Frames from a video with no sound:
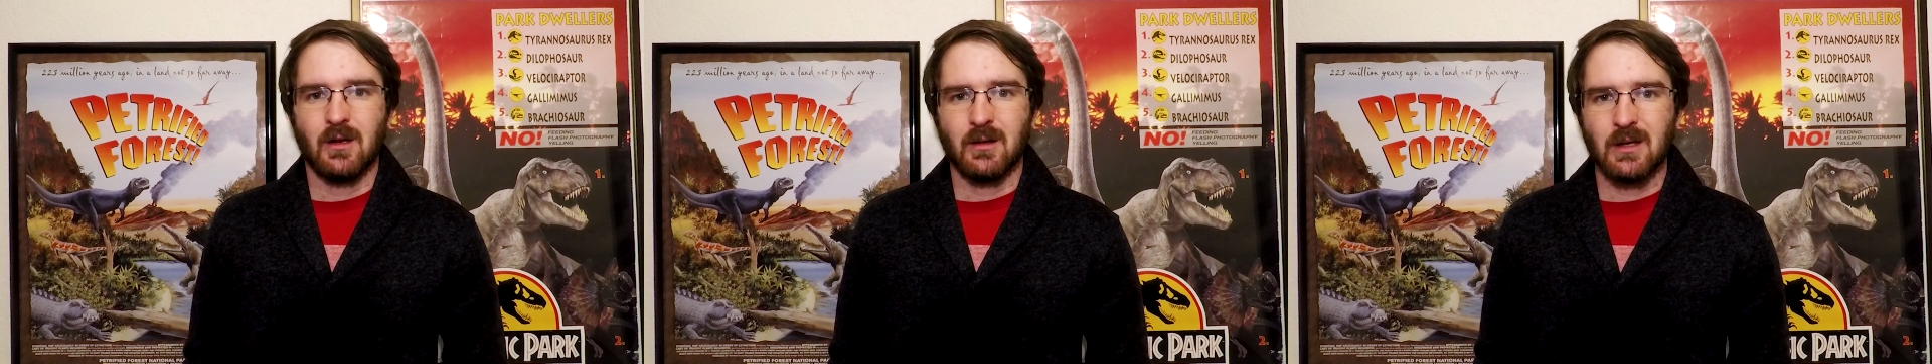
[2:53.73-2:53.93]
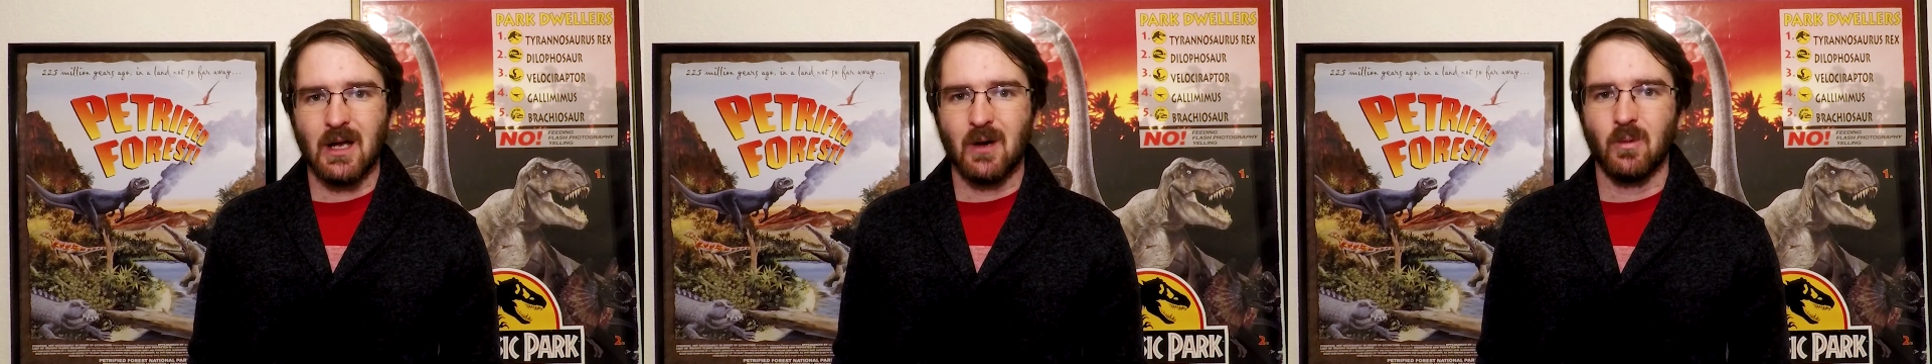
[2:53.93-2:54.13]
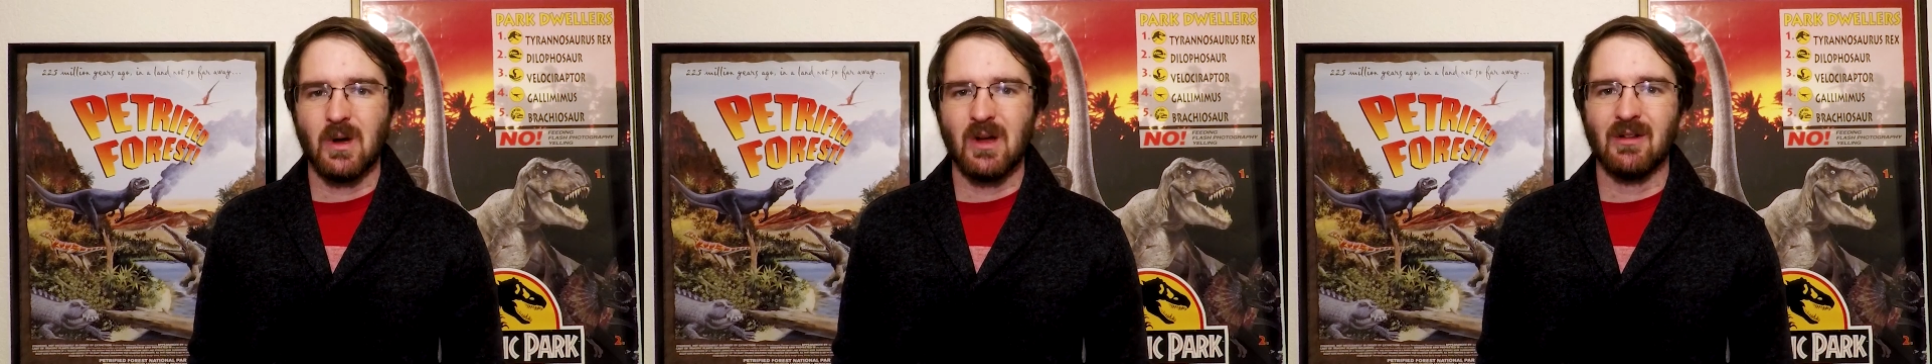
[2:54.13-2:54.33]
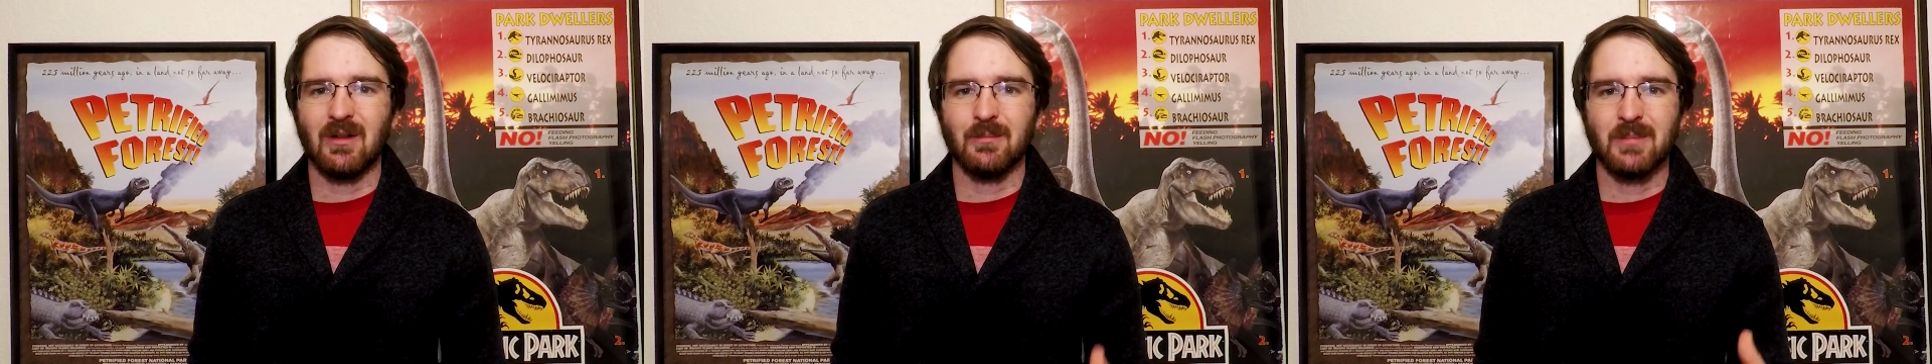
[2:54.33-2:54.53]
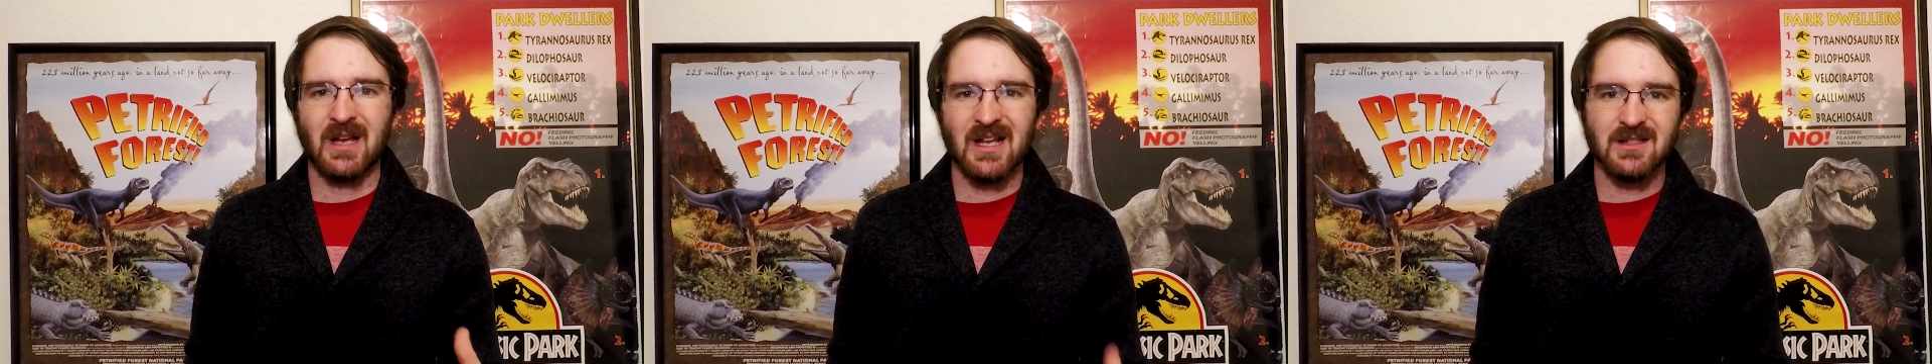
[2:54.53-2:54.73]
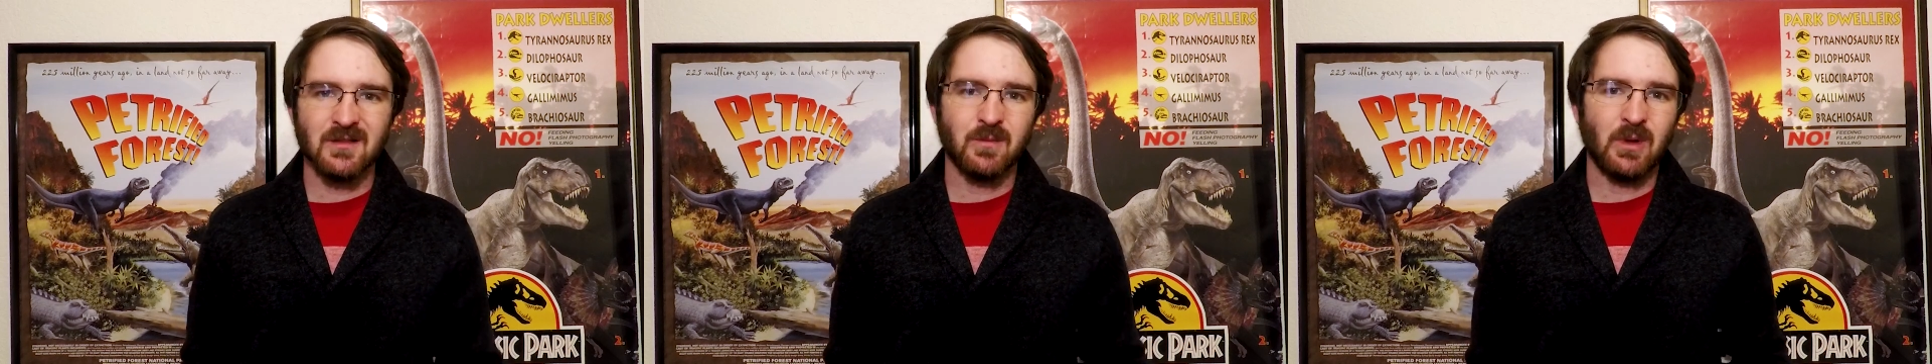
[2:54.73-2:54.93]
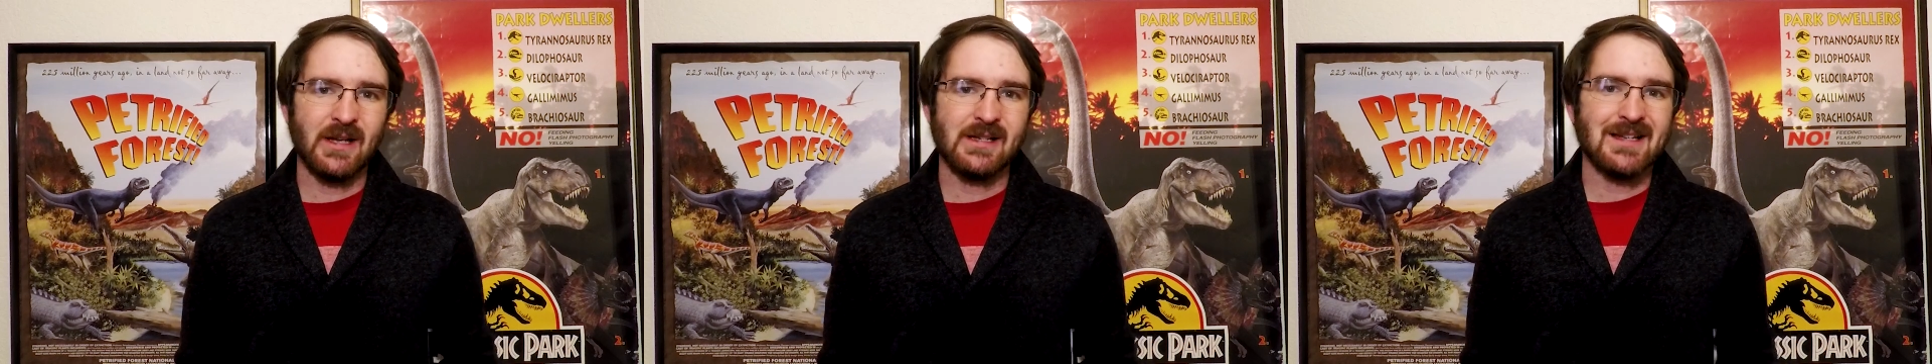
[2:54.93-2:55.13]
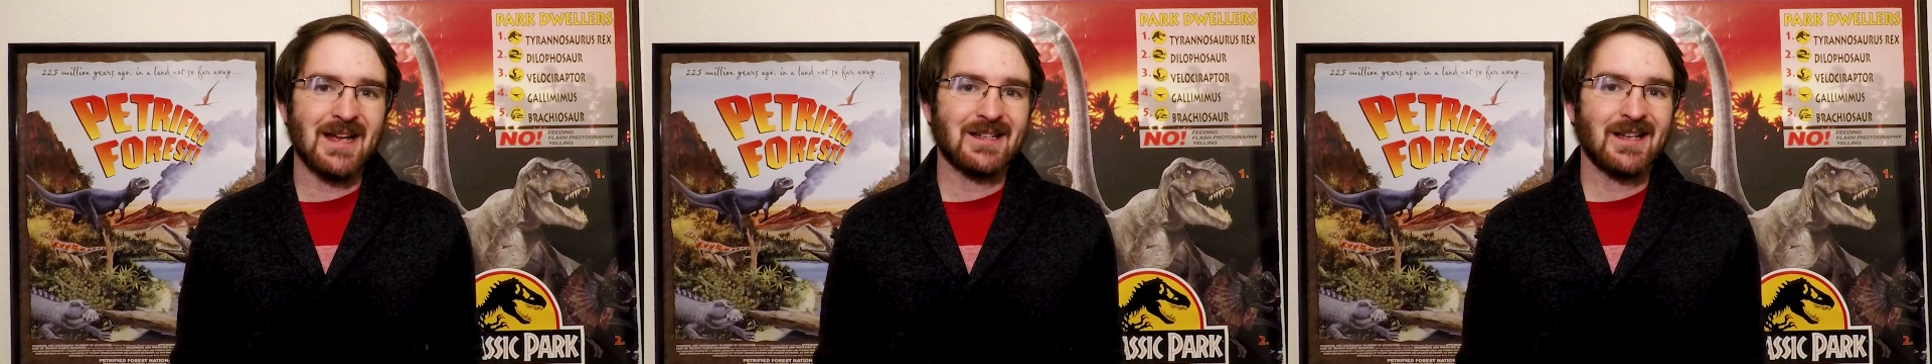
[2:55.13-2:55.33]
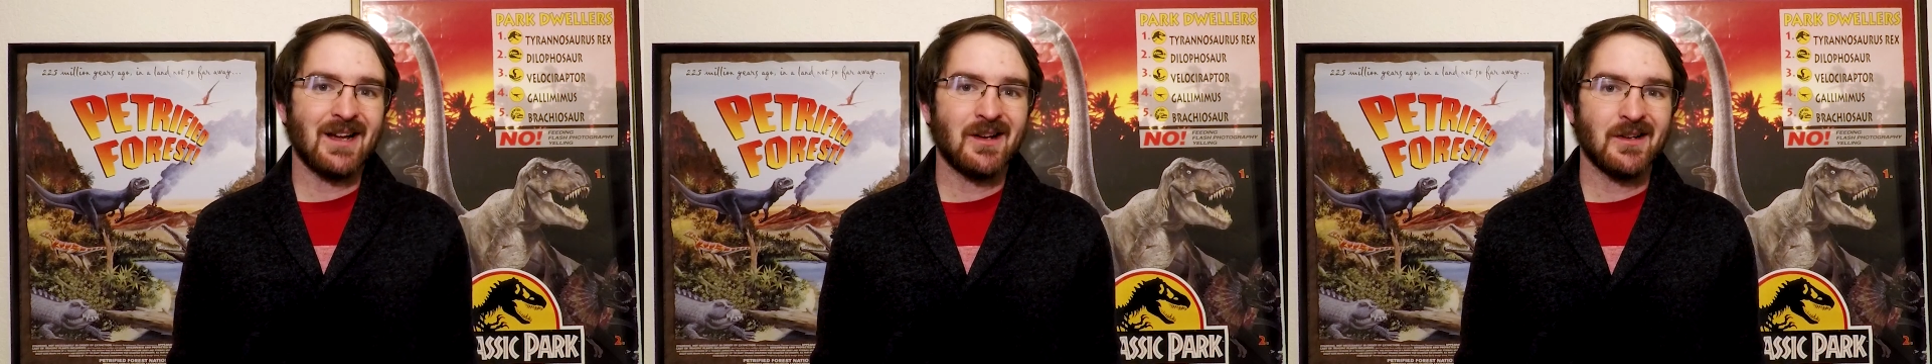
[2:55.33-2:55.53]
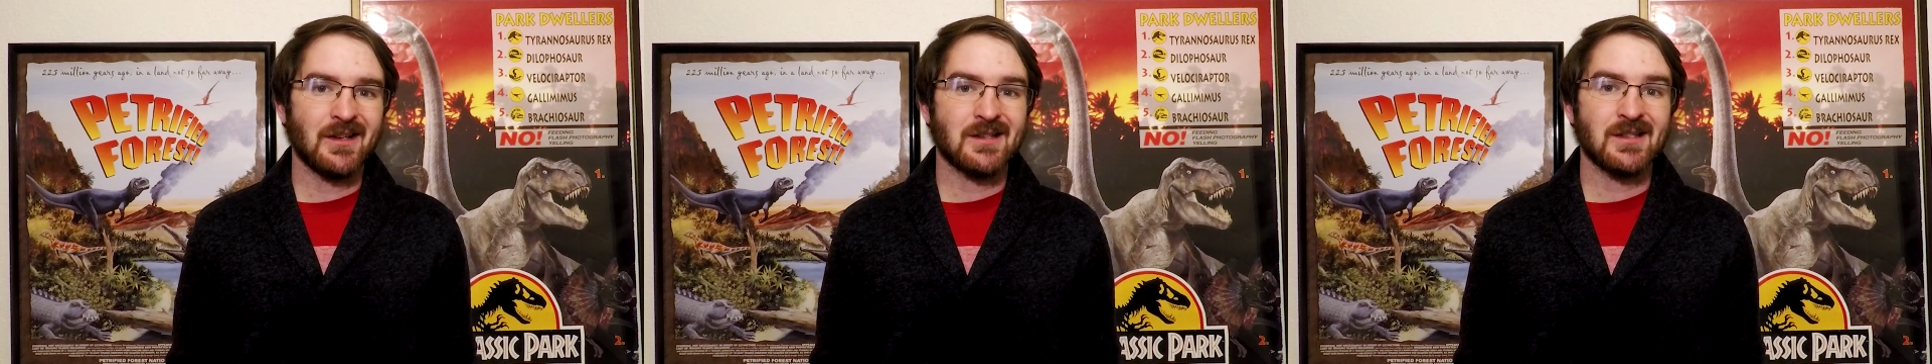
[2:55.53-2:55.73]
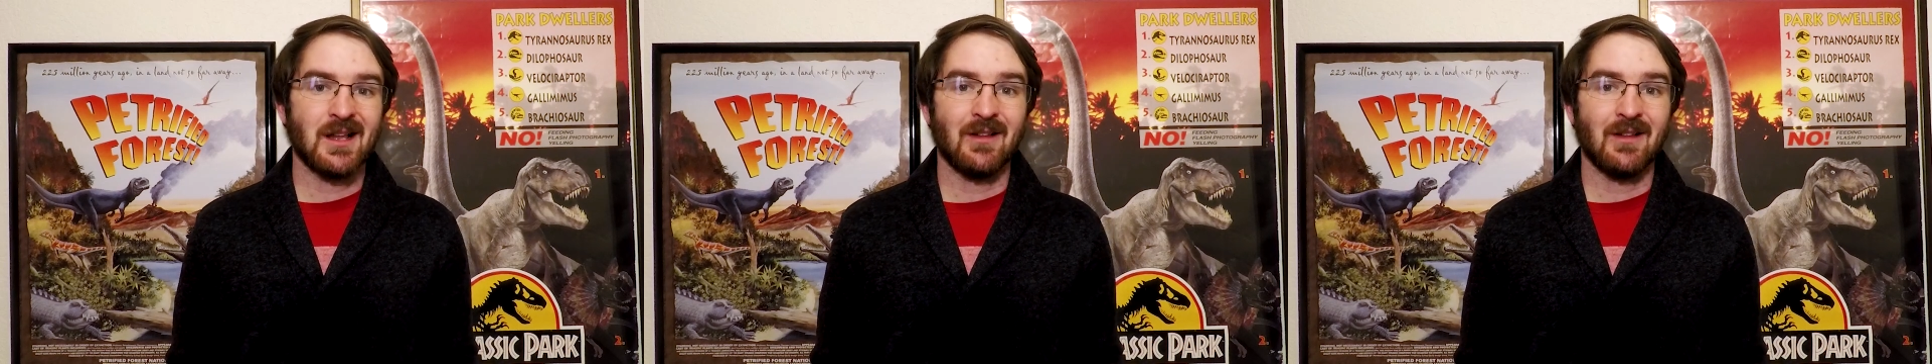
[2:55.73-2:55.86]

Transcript: Now, while because of plate tectonics,